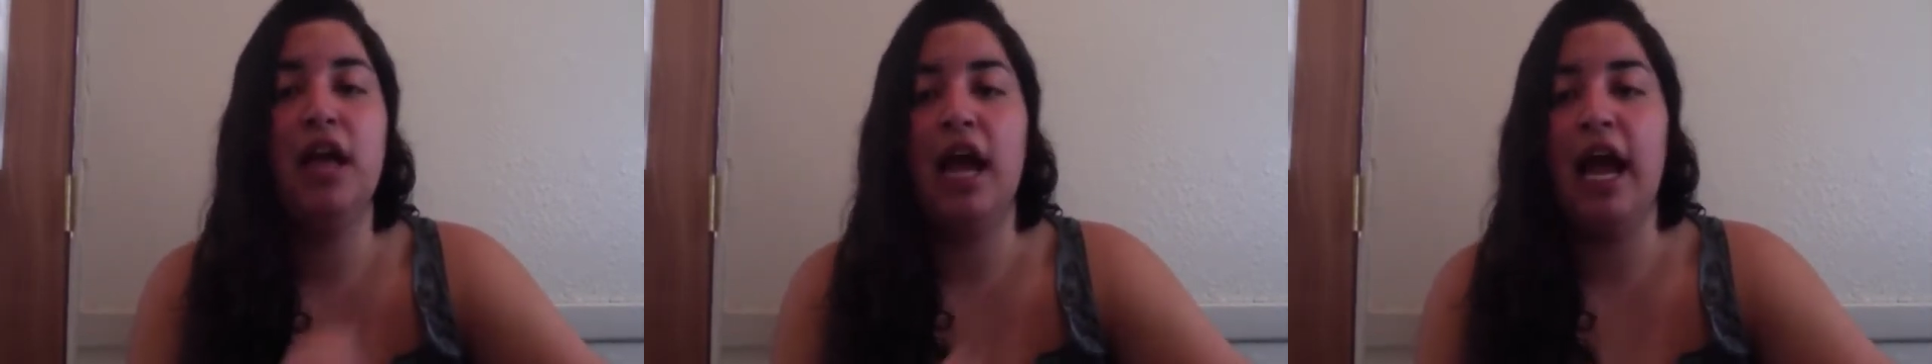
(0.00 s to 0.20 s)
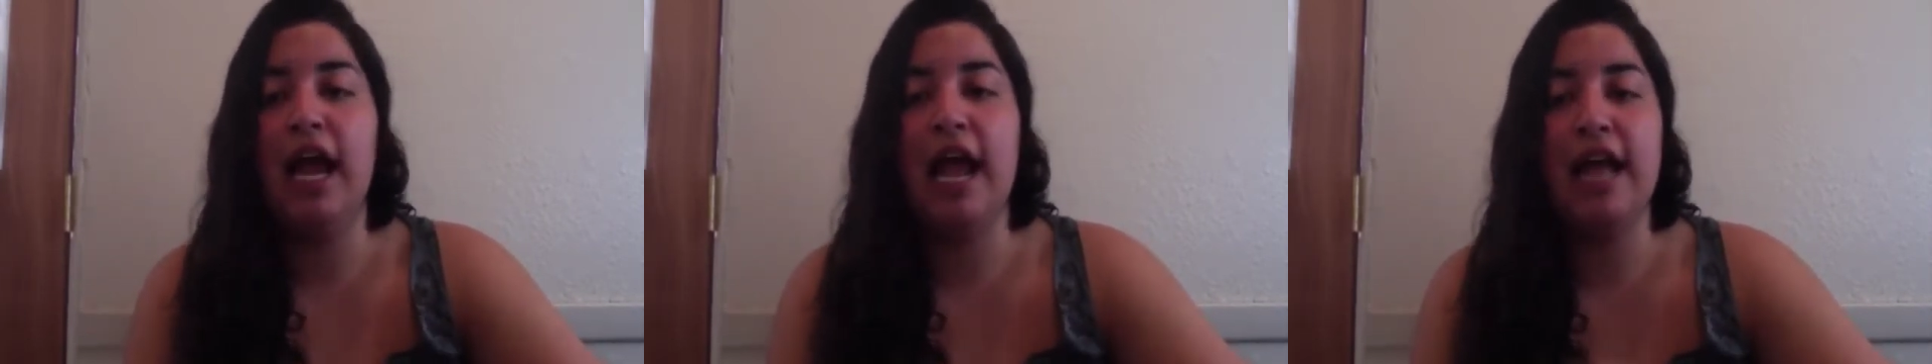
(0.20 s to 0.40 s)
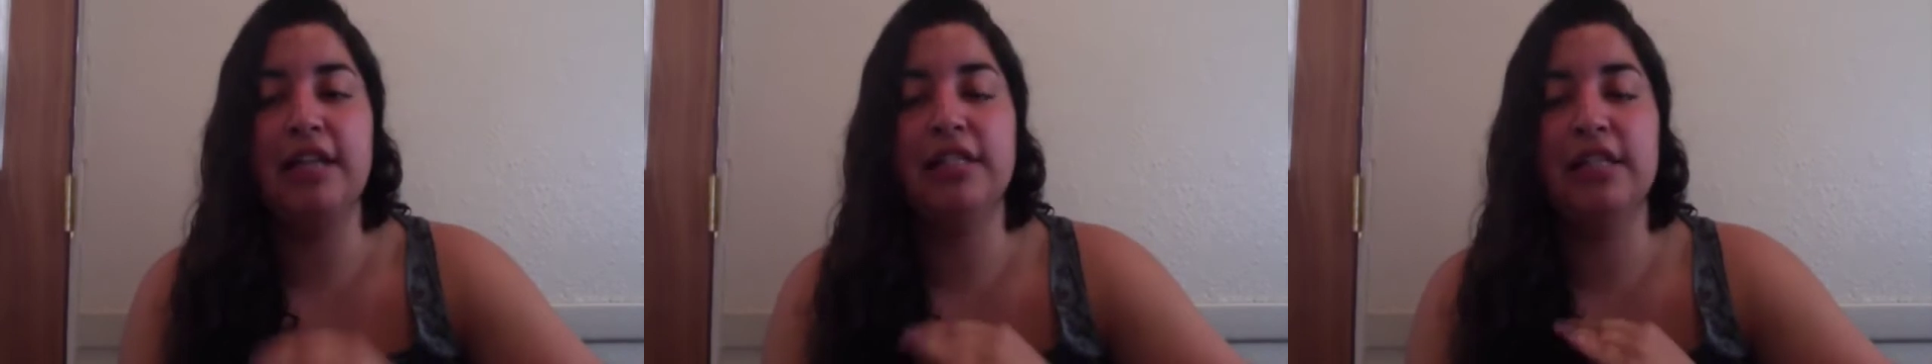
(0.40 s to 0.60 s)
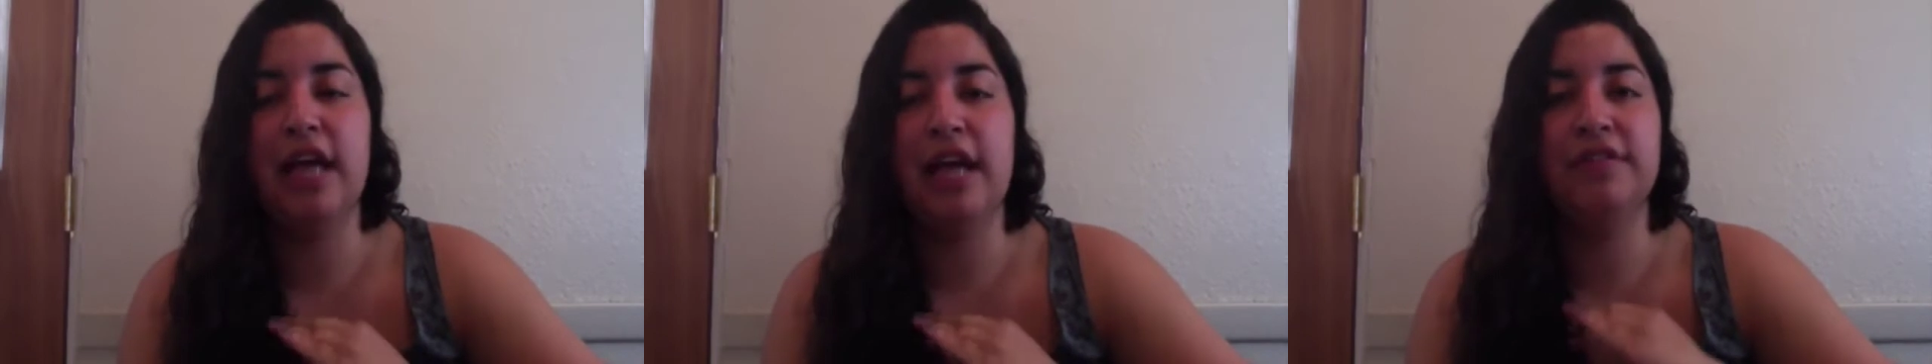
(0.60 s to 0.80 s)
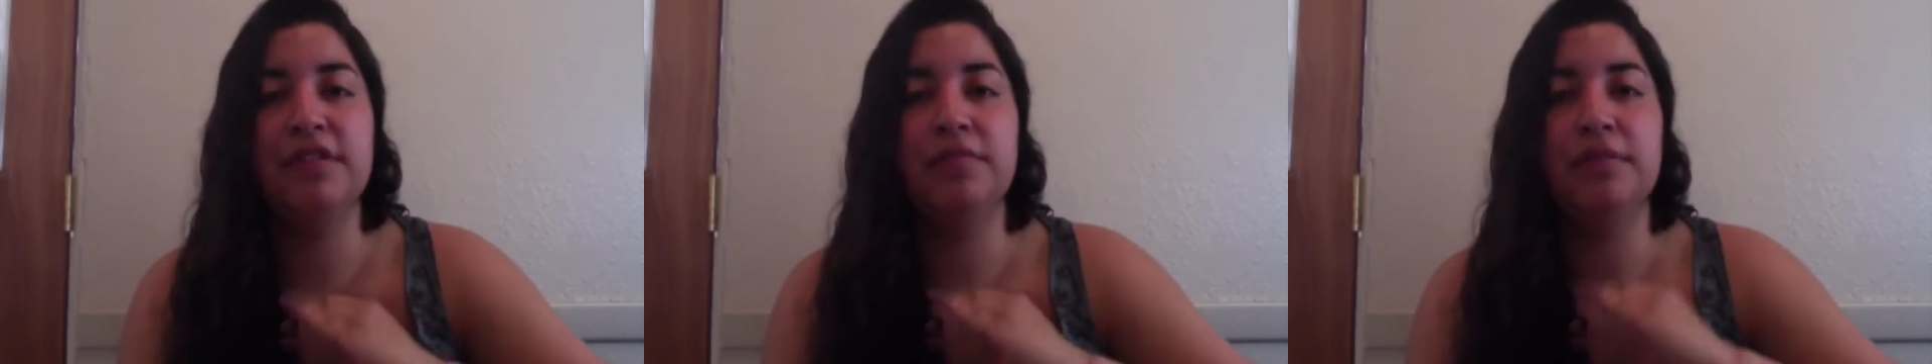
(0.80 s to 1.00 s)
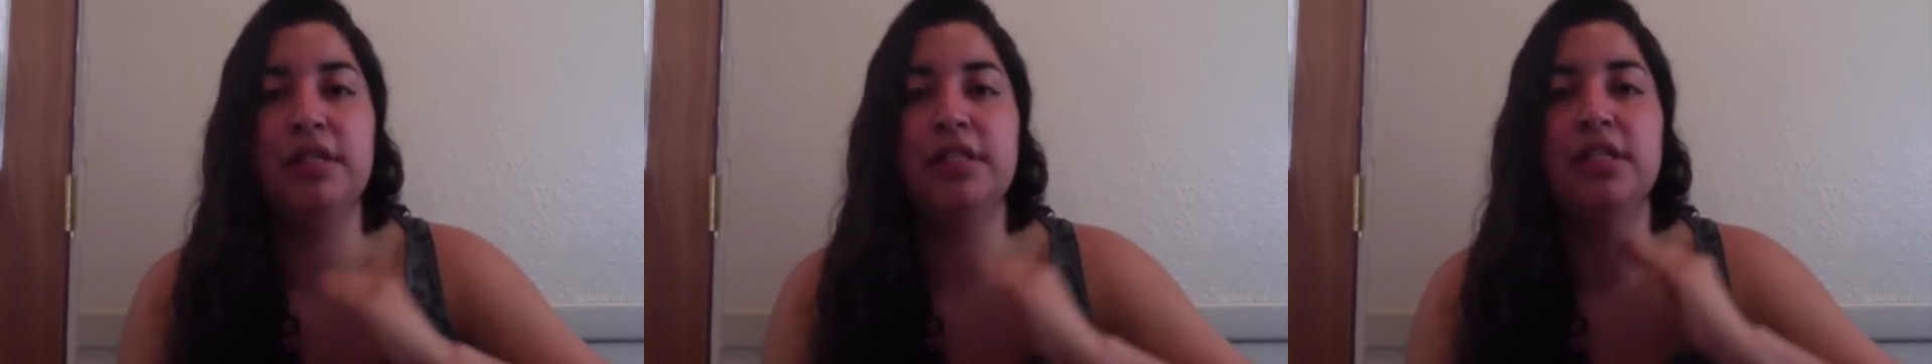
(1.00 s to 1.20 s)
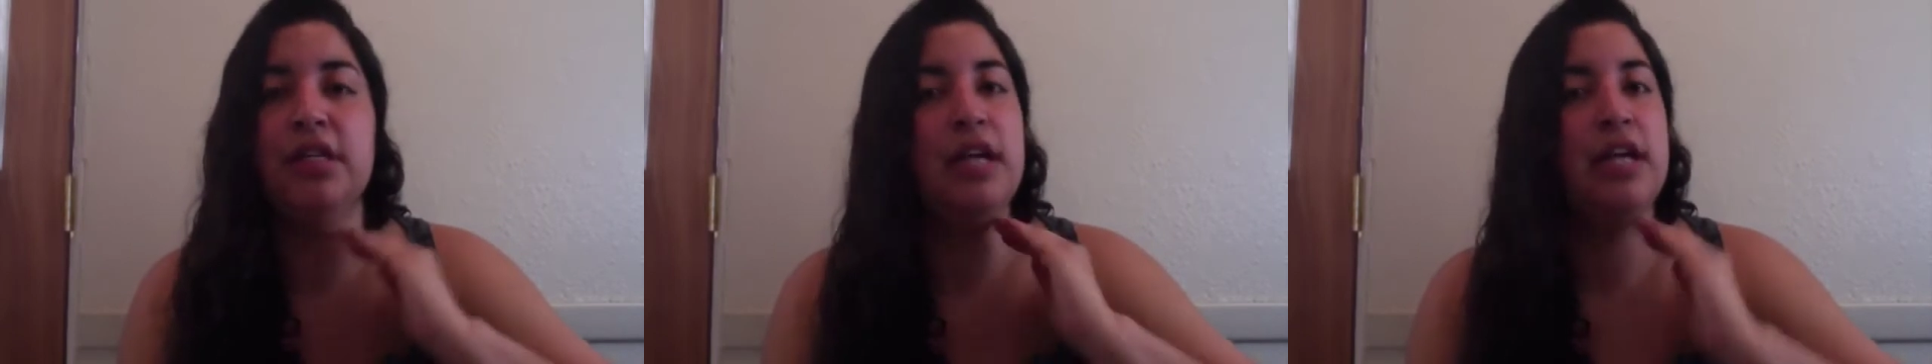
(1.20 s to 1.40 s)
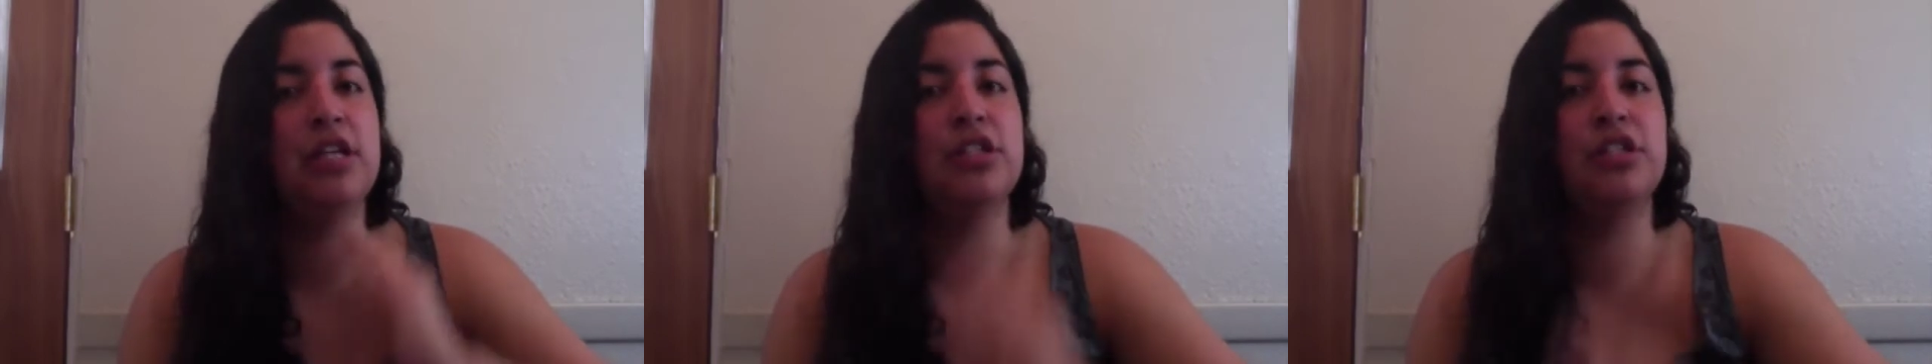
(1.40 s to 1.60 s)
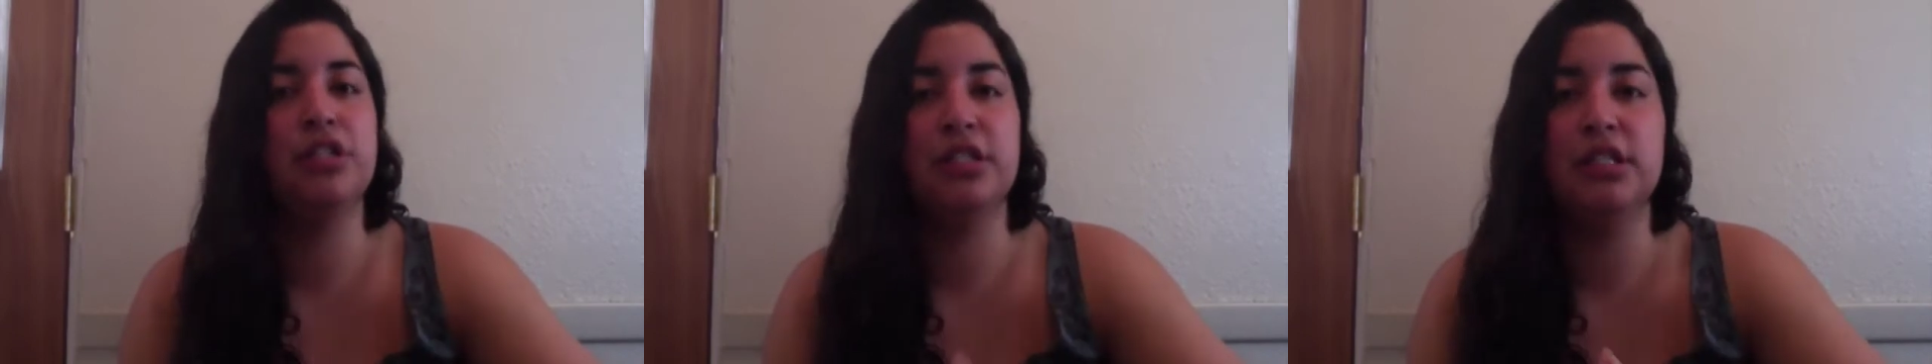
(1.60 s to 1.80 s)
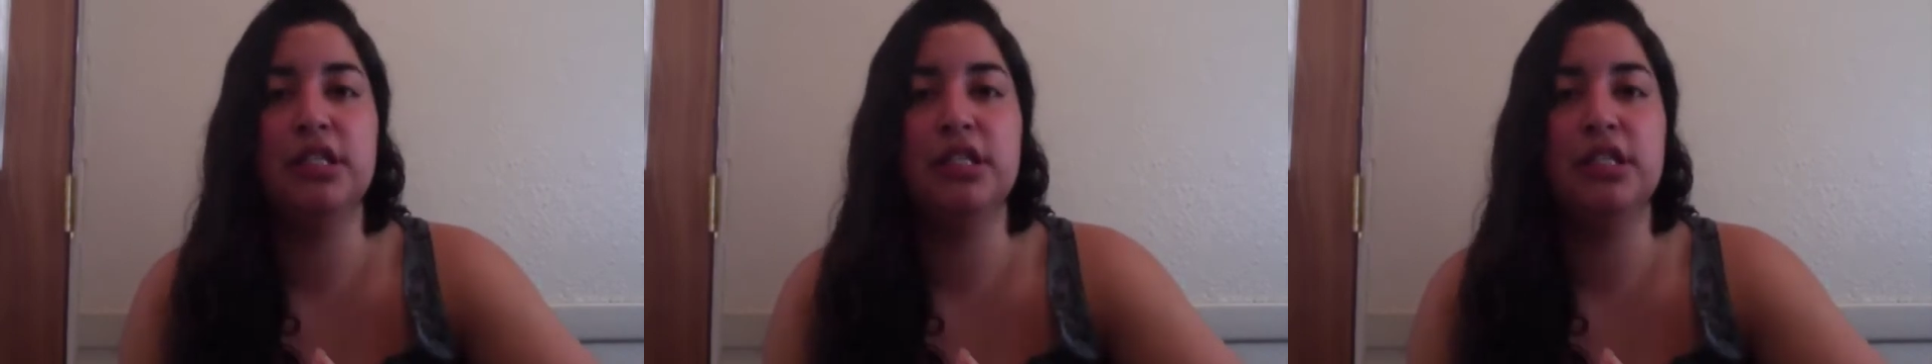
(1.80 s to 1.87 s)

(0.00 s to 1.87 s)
I had to have something done at a certain